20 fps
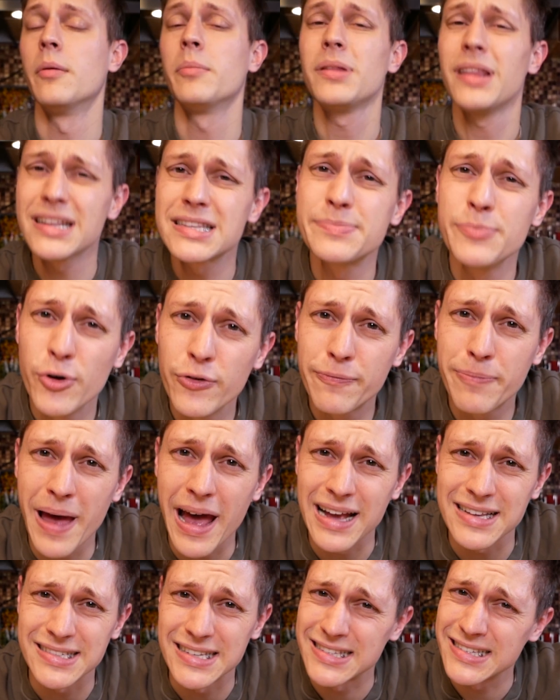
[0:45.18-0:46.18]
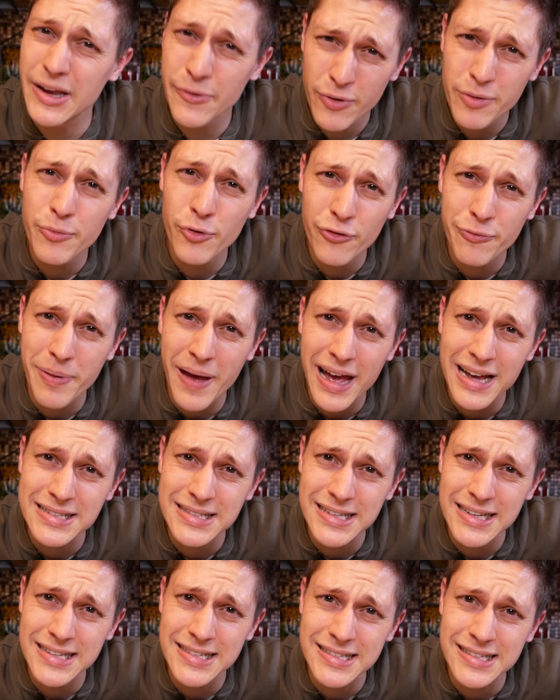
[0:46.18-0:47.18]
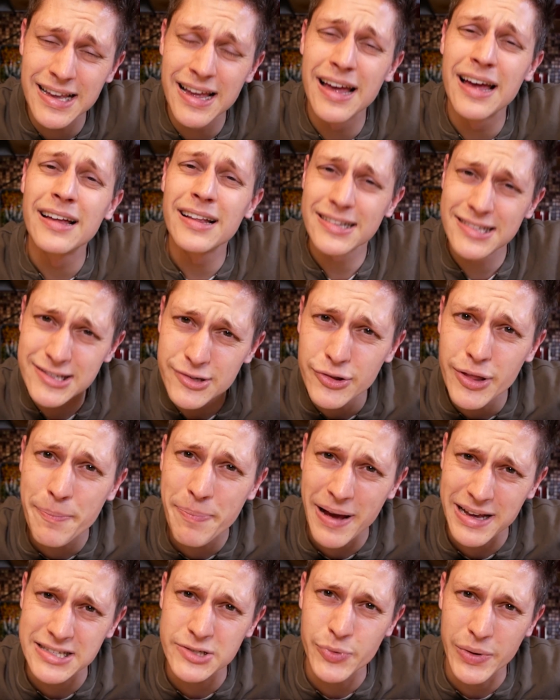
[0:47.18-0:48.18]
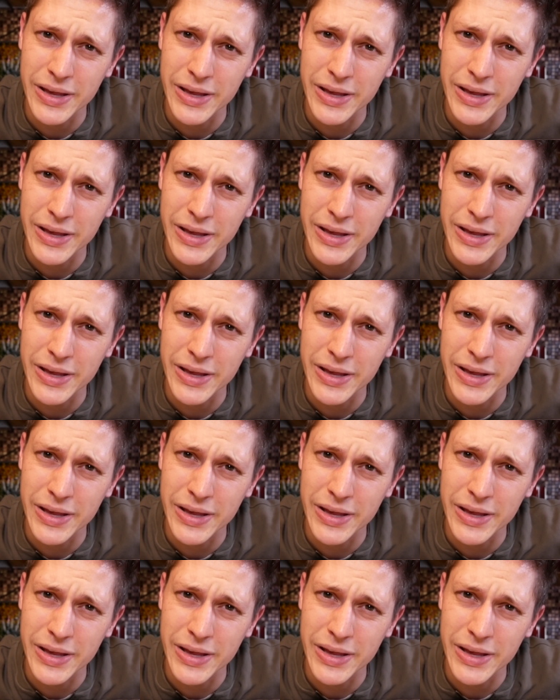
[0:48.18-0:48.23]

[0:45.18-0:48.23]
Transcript: But let's move past this. Can we move past this? Let's do the best we